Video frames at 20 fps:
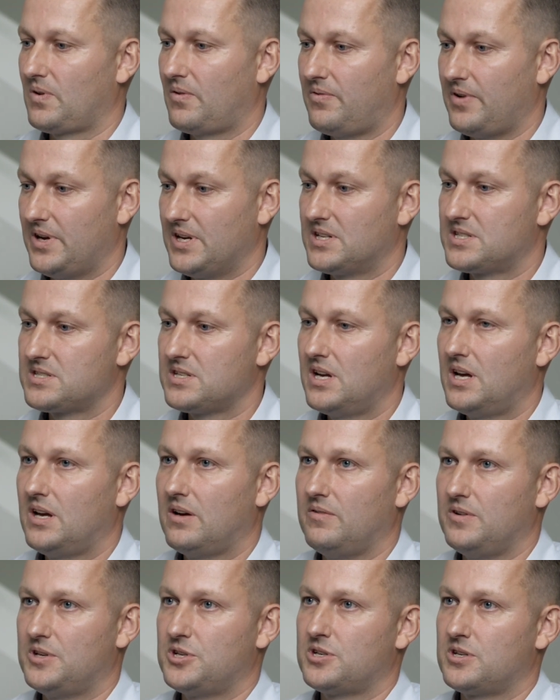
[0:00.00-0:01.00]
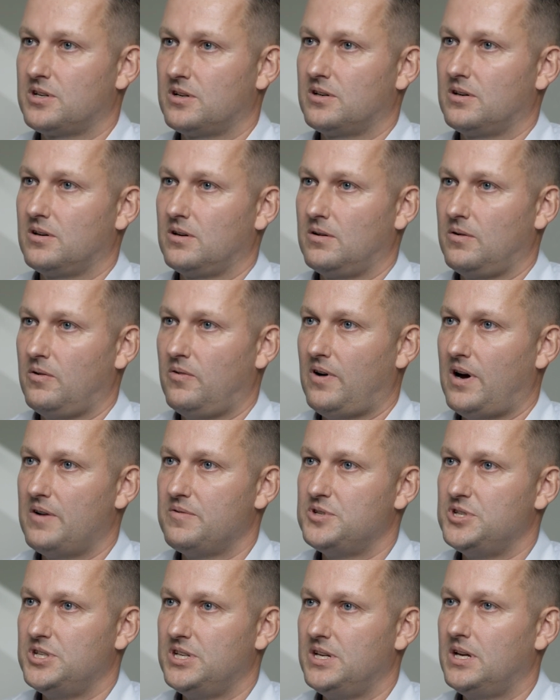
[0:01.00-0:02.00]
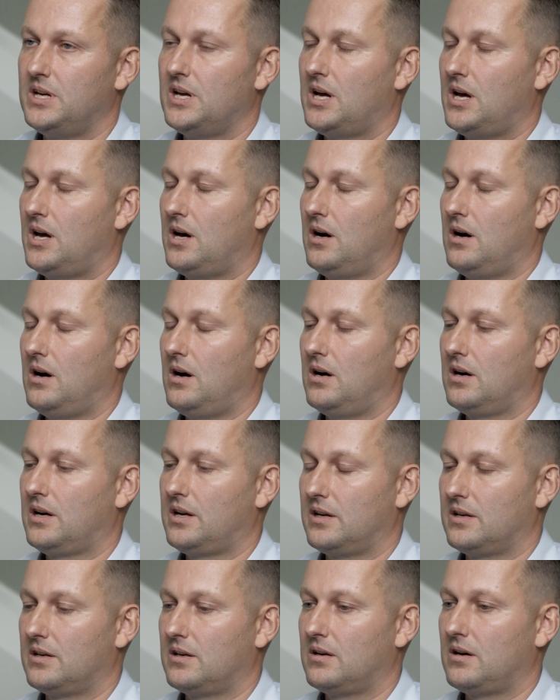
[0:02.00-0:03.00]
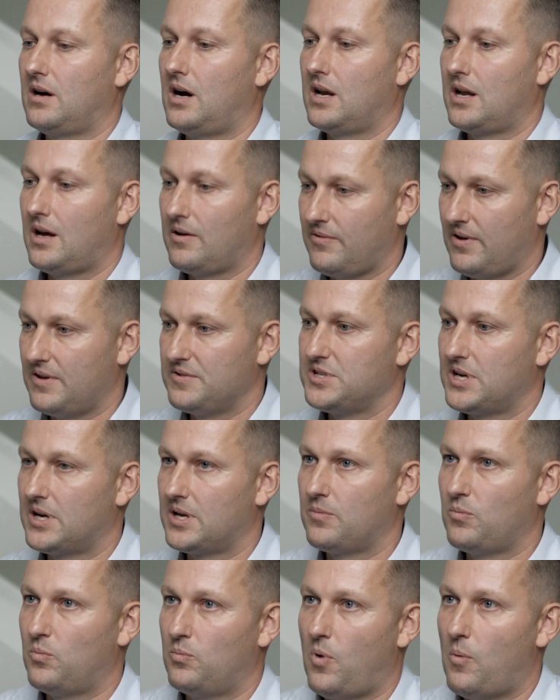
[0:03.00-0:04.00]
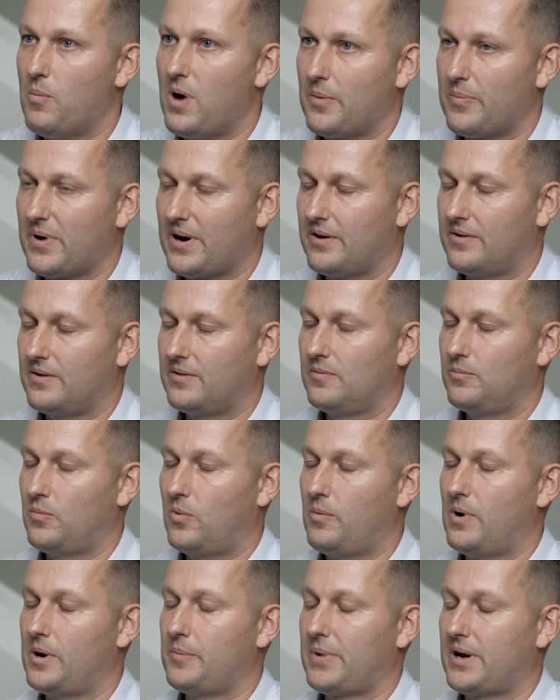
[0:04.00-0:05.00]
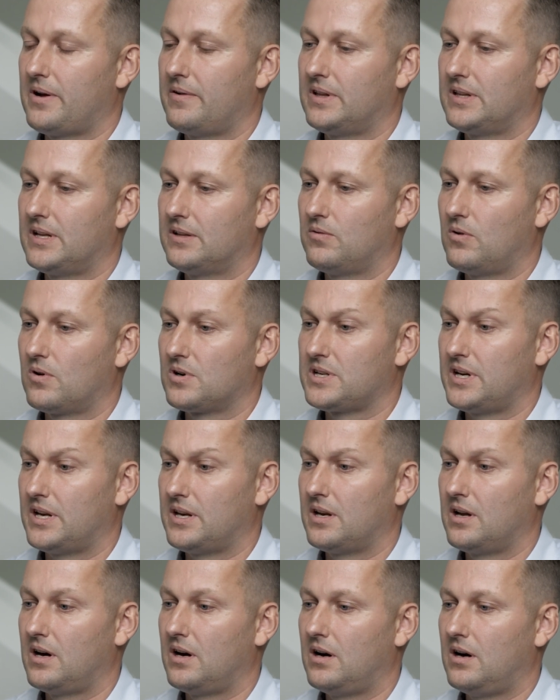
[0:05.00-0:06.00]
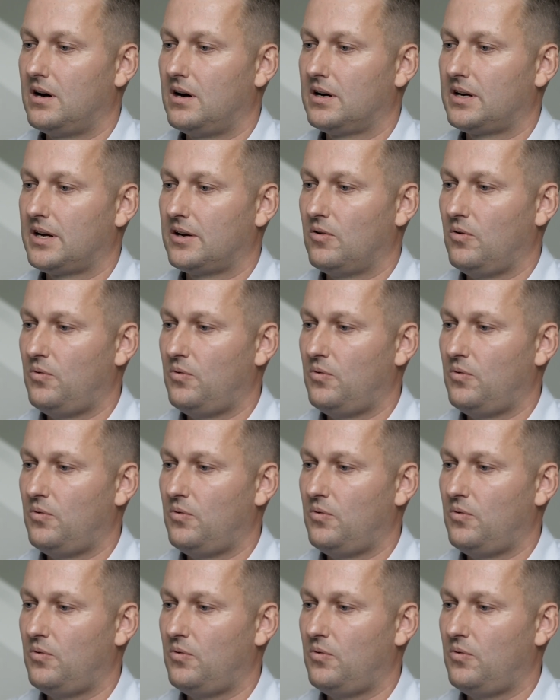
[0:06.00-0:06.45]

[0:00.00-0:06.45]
things which 5G 5G and mobile private network can